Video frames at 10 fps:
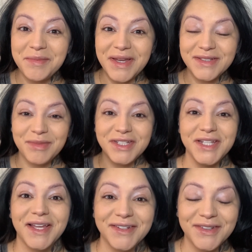to my
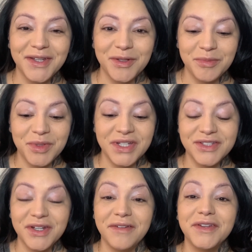channel. I hope you guys are
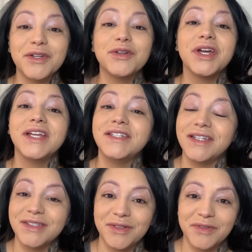having a great day
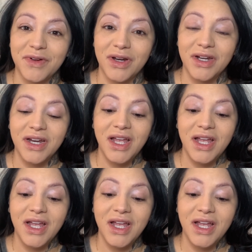so far.